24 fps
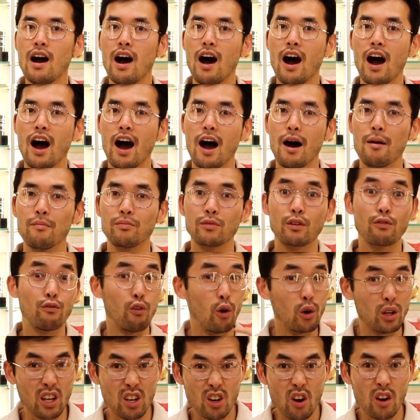
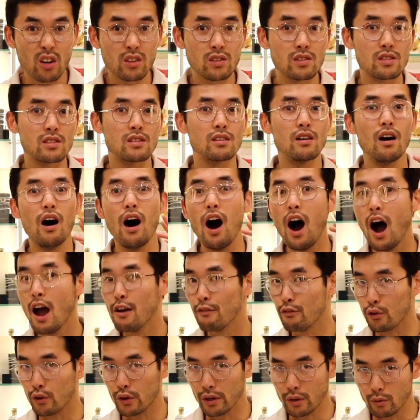40 Knots,
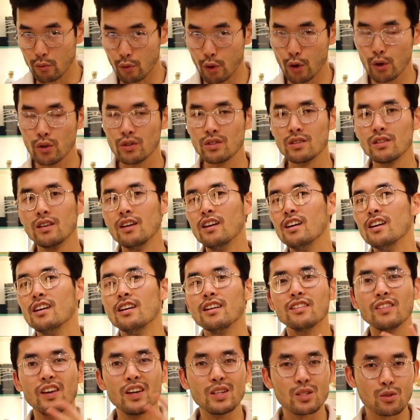Ivory Root.
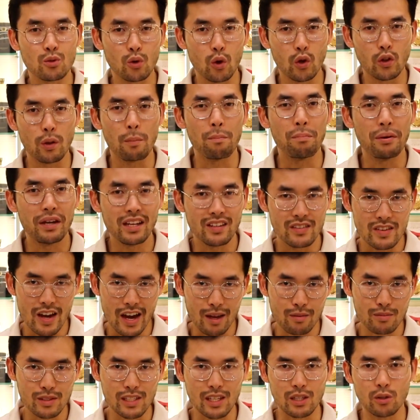These are all the big
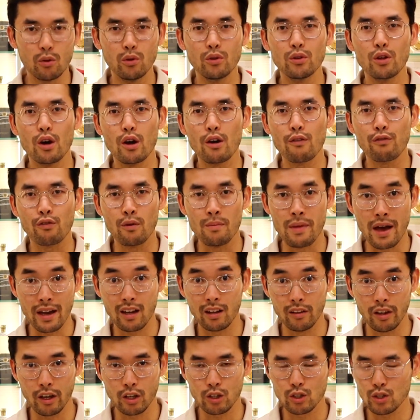names that you'll know from that
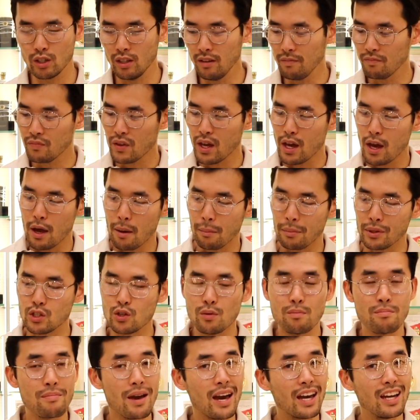collection, but you
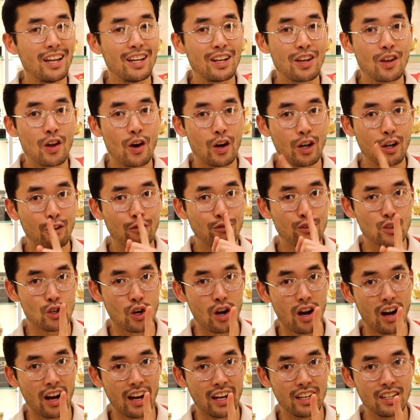may not have
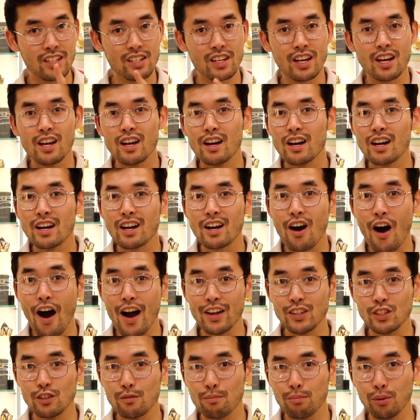tried
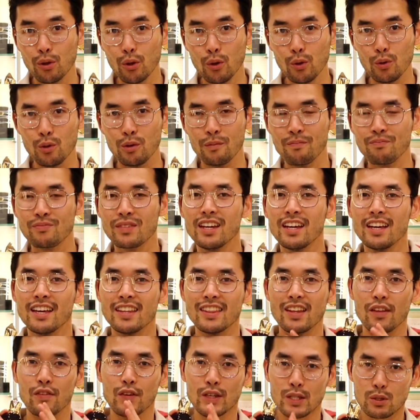Kind of Blue.
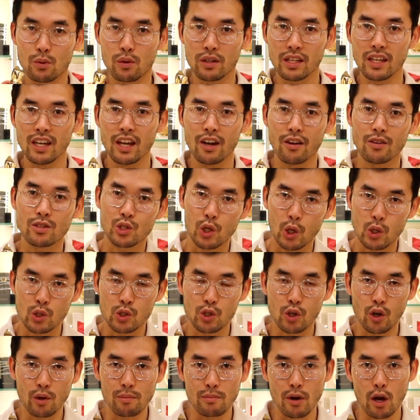Now this one here,
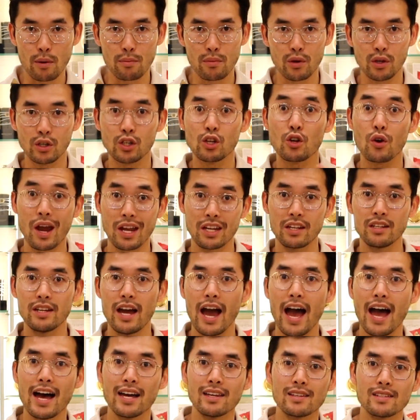Sergio Momo created
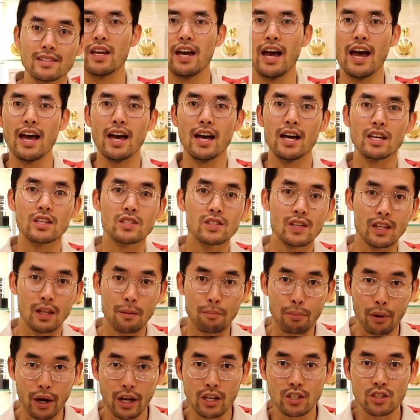as a
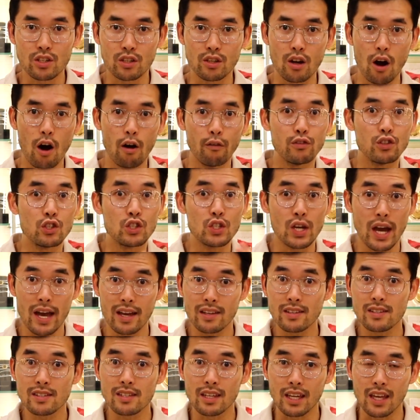celebration of
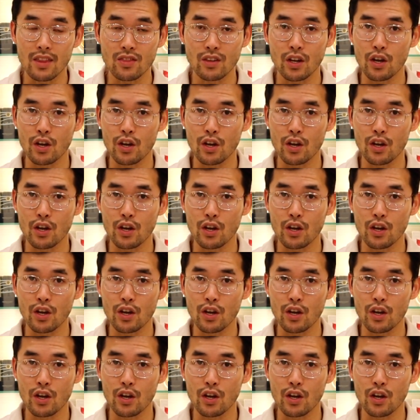jazz in the